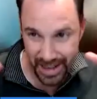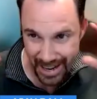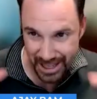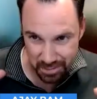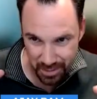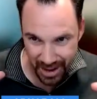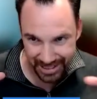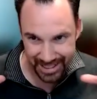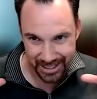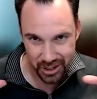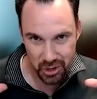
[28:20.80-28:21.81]
aspect,
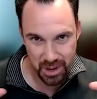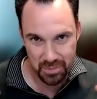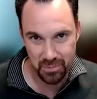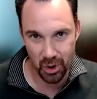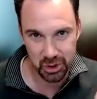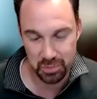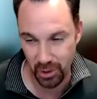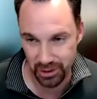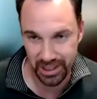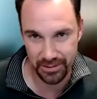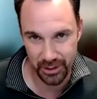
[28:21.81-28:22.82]
like there could be multiple
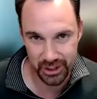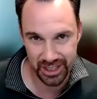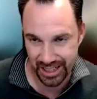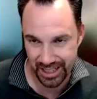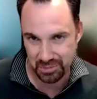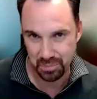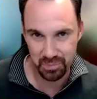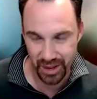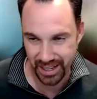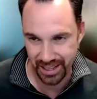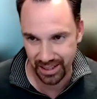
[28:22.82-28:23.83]
levers
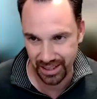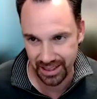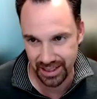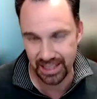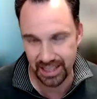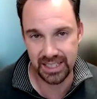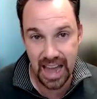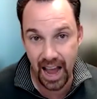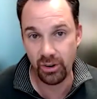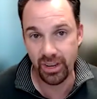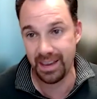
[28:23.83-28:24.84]
that's
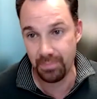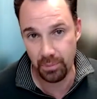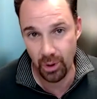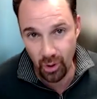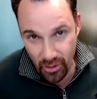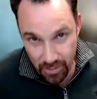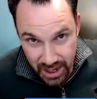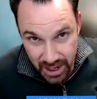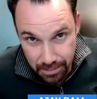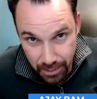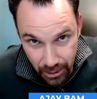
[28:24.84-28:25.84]
now capable of
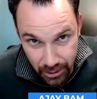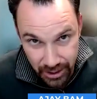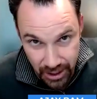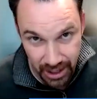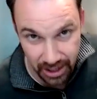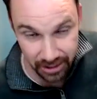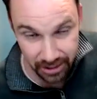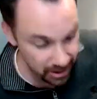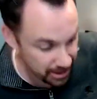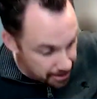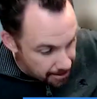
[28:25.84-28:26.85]
being pulled,
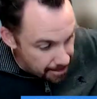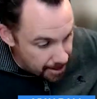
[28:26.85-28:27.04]
including